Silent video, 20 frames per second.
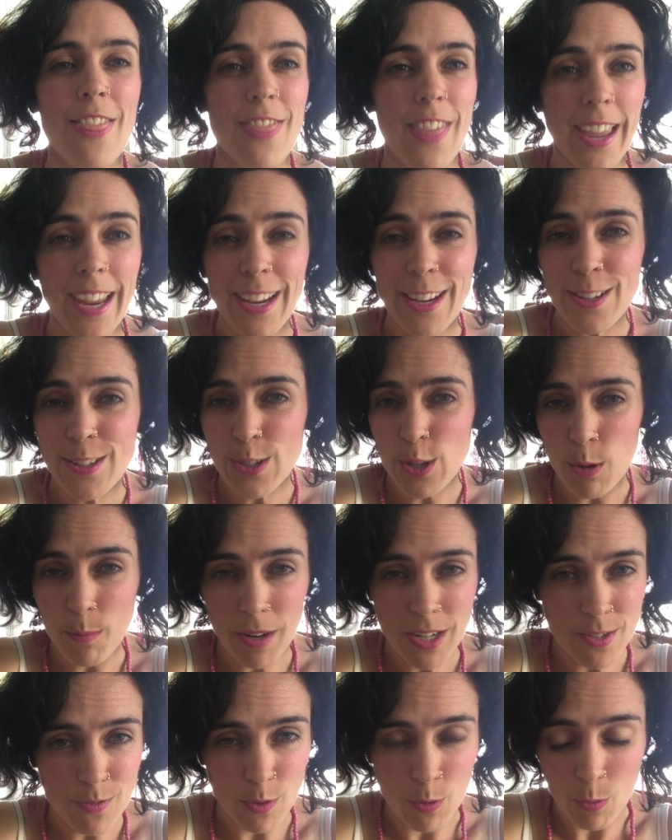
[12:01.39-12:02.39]
thank you so
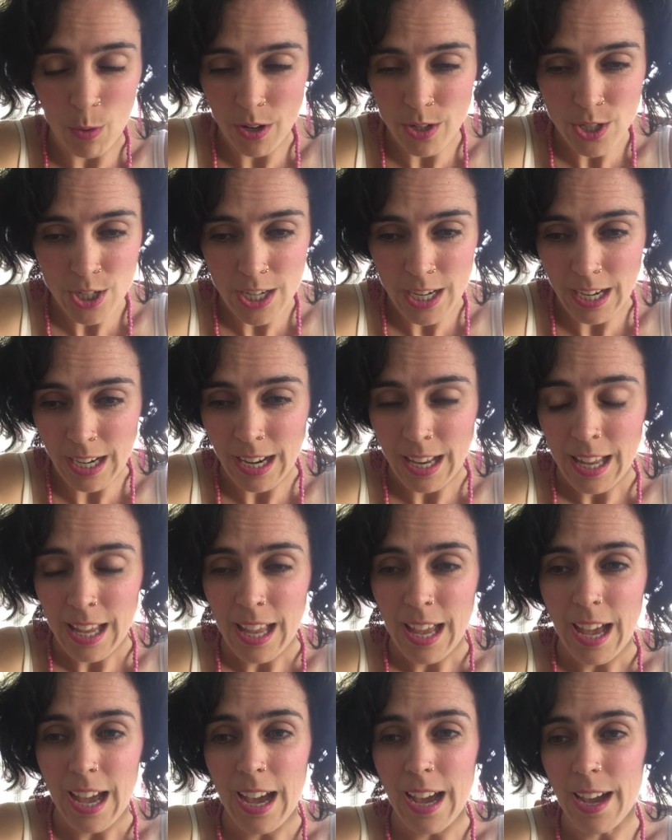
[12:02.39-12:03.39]
much for watching.
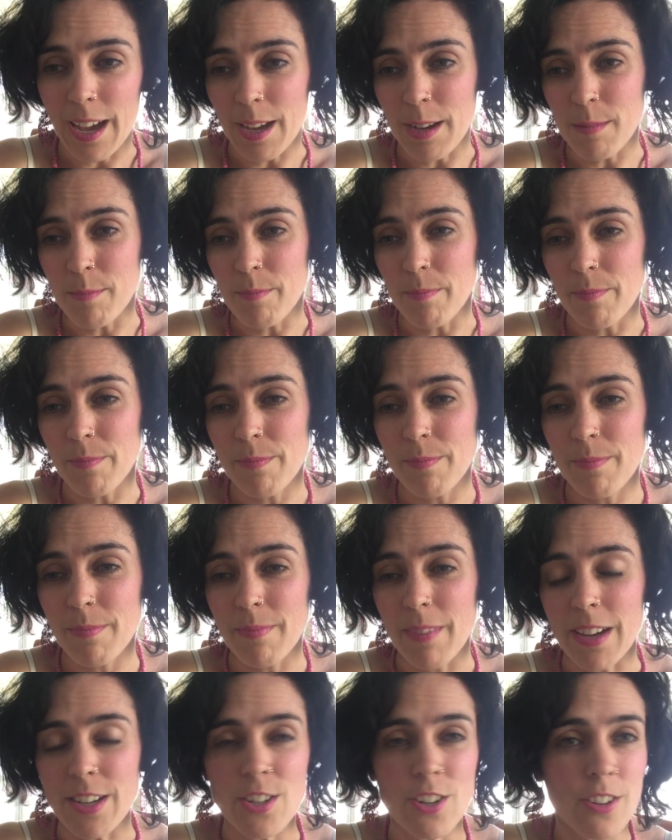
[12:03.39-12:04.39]

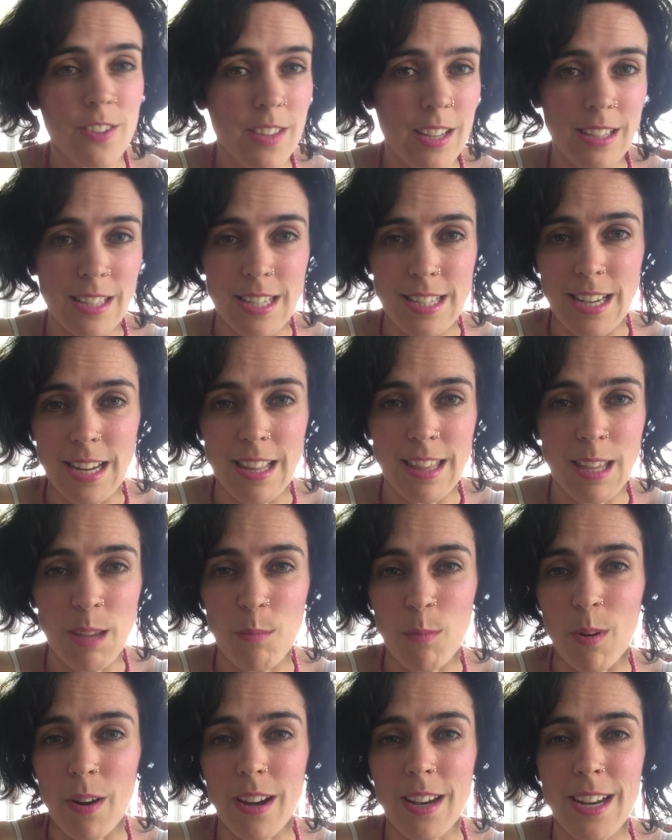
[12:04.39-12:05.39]
I don't think there's
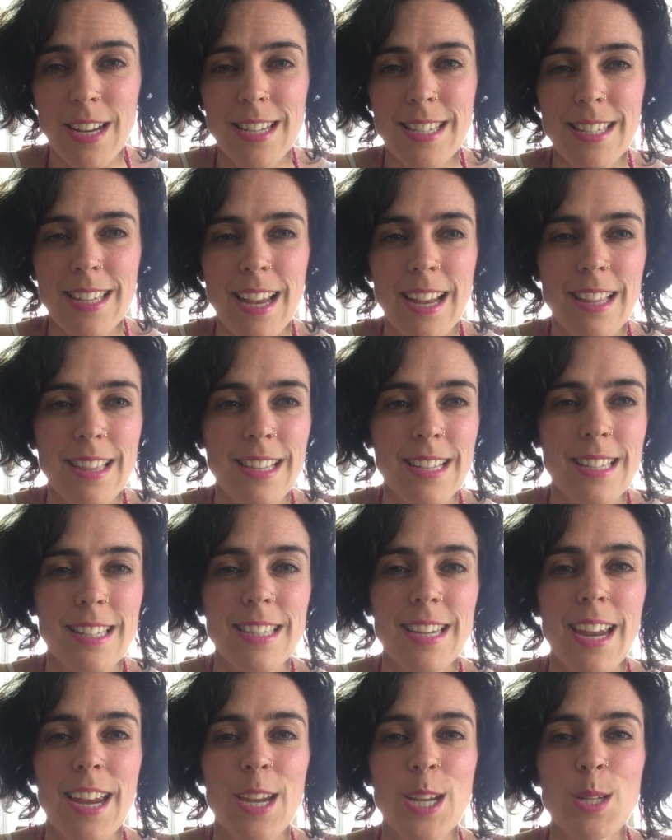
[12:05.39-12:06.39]
anything more I need to say at this
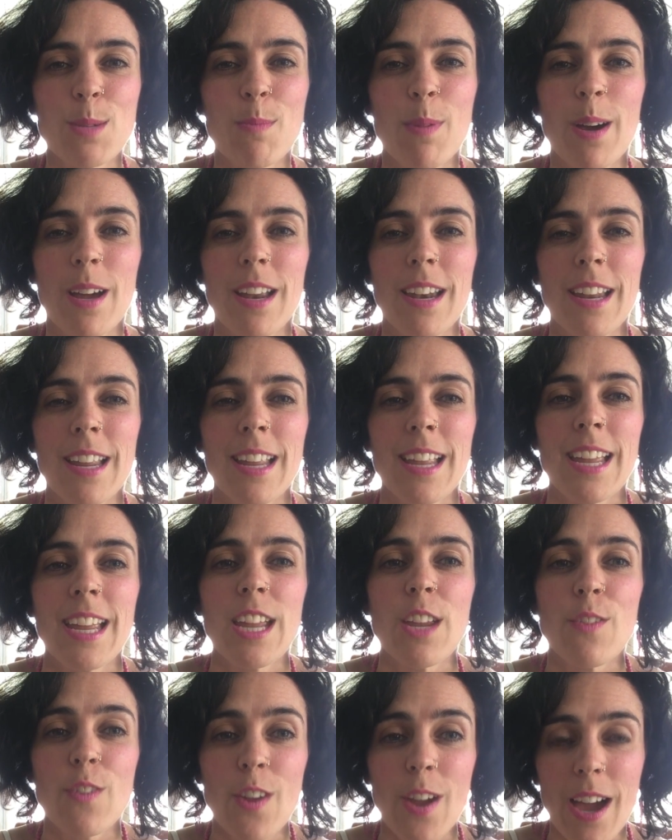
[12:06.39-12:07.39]
stage, but
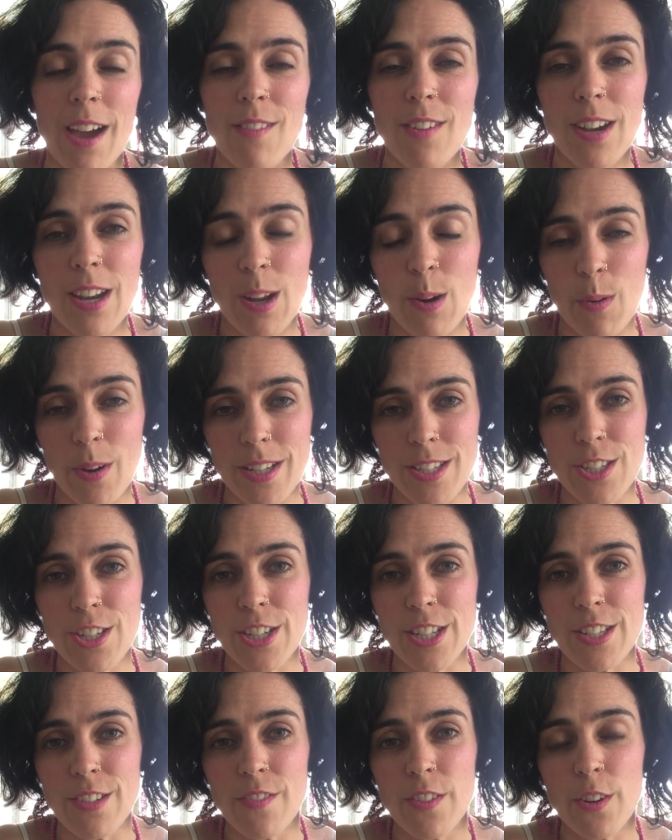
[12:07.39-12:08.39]
if you have any
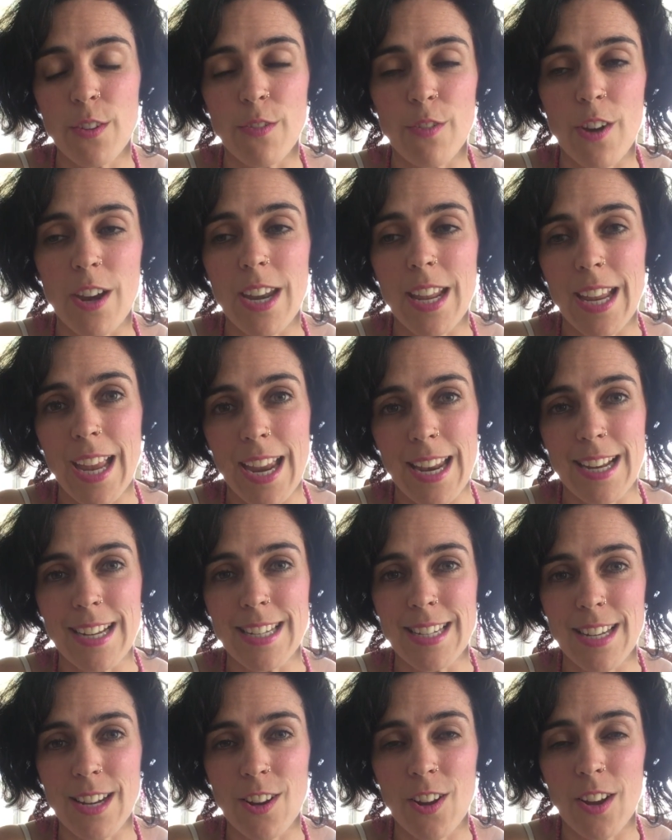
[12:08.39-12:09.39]
questions, feel free to get
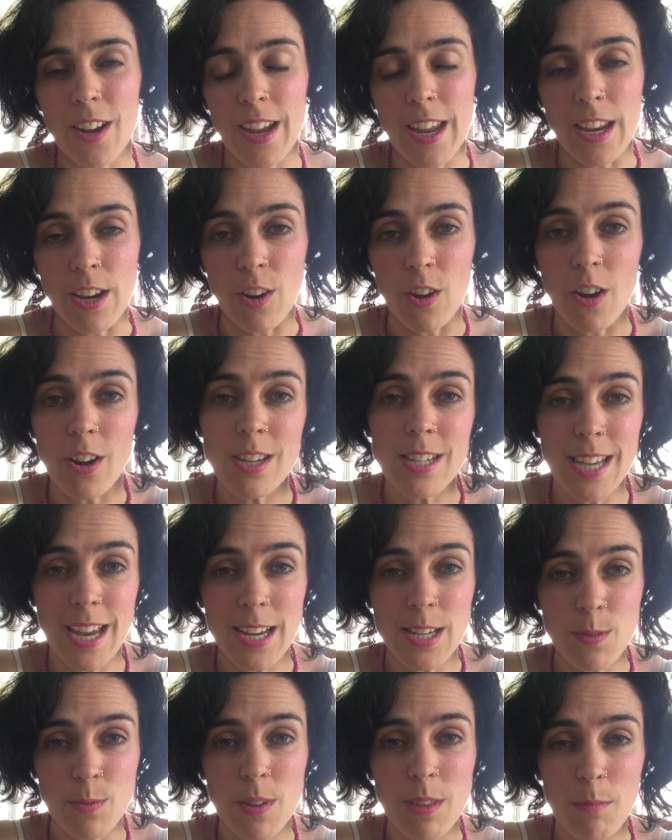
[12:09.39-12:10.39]
in
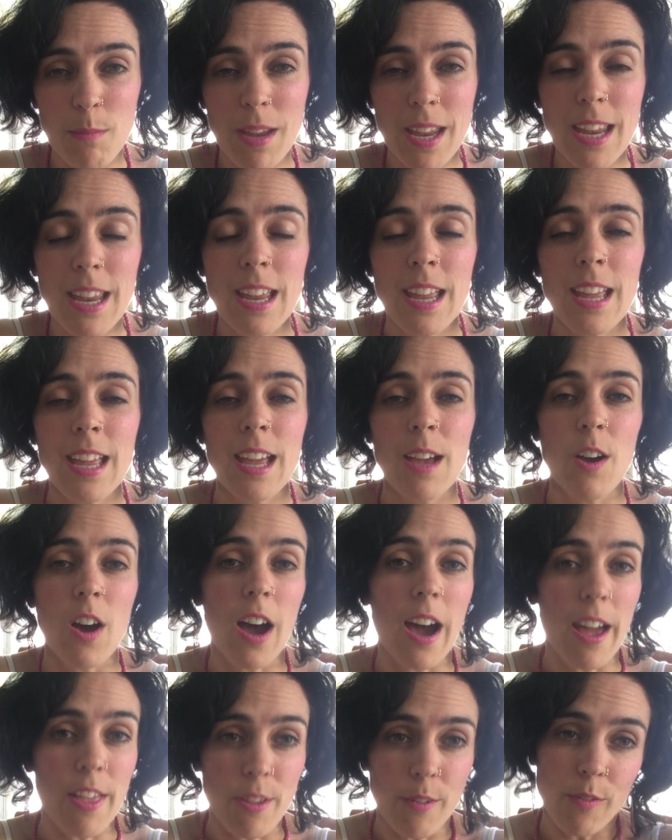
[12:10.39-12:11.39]
contact with me
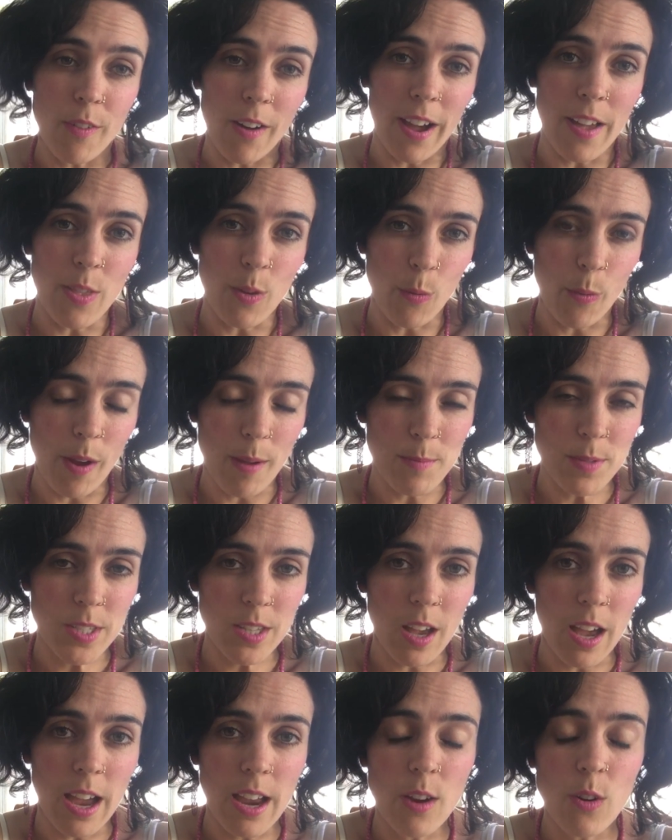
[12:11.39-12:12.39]
either via the
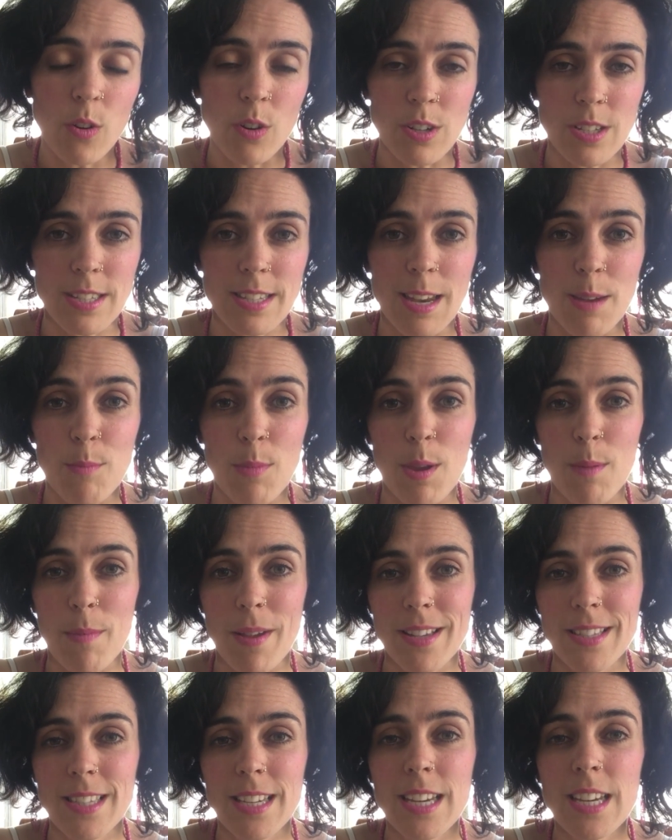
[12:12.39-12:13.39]
website or send me a
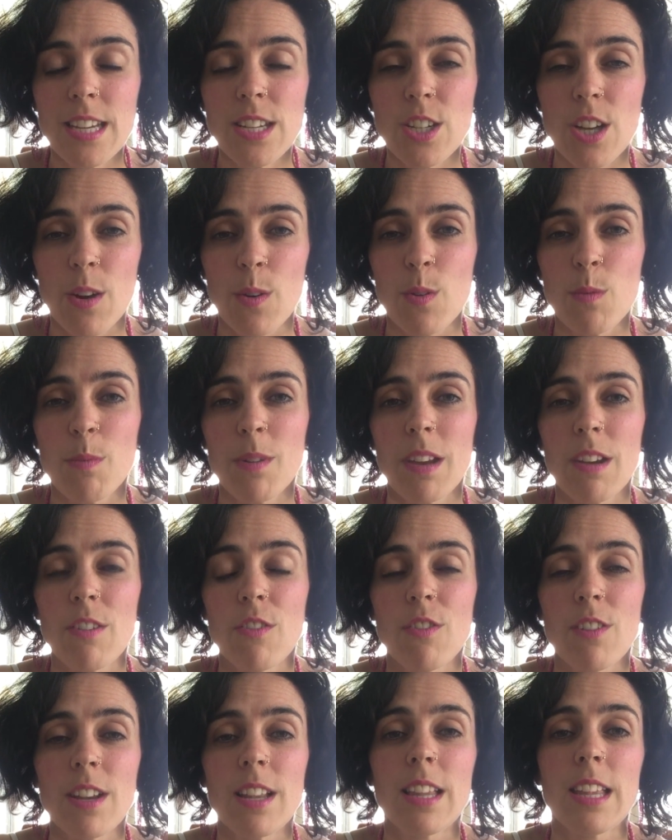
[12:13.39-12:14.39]
message. I would be
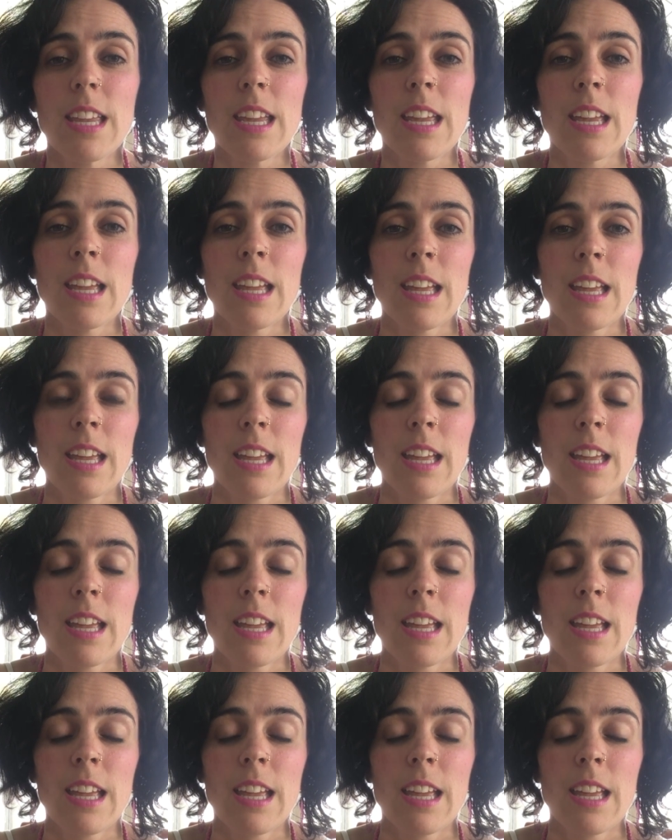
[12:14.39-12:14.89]
really